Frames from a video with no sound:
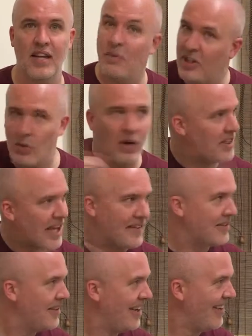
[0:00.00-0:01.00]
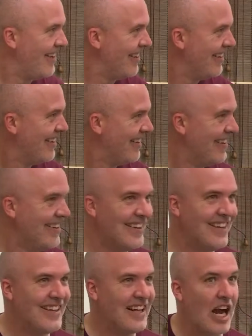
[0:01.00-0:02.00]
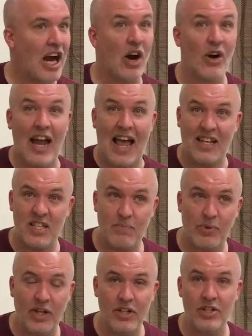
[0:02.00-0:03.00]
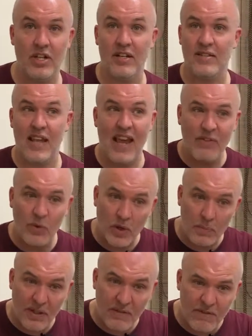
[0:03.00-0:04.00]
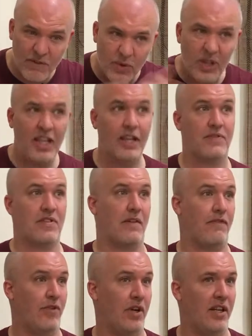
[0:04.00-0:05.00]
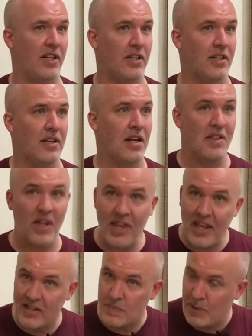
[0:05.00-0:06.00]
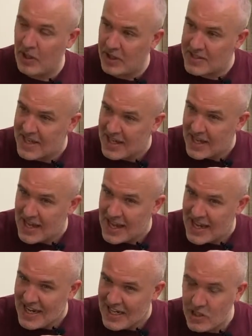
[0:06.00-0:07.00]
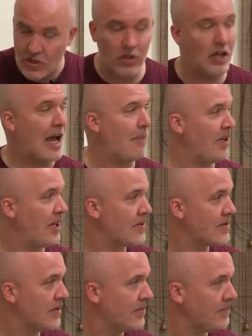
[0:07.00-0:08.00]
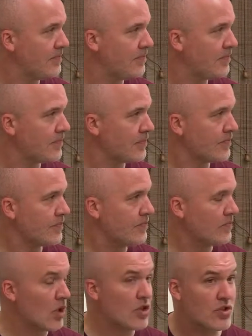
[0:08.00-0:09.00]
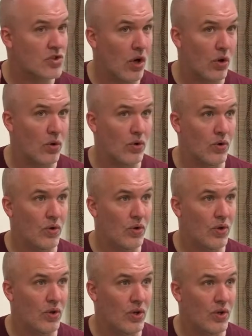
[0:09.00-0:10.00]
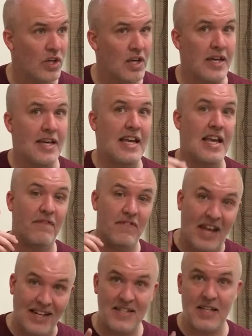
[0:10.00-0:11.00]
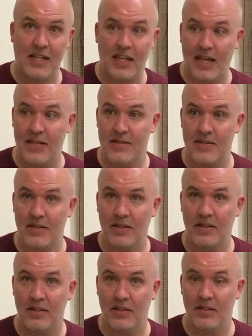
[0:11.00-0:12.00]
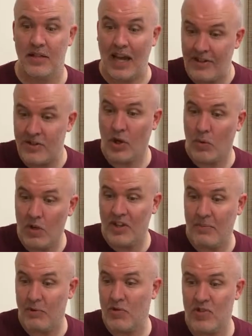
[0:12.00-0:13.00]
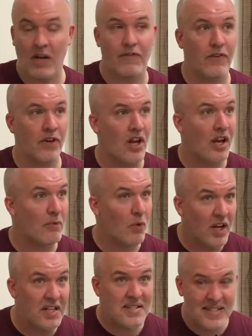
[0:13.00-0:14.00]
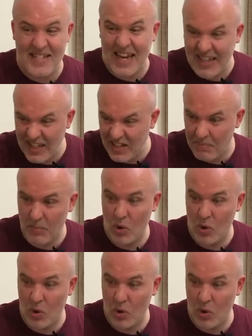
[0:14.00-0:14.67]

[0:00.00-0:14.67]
And we don't want that. Our aspiration is that everyone be free of suffering, that they experience eternal happiness. So, if that's the case, I don't want them to suffer not 1 second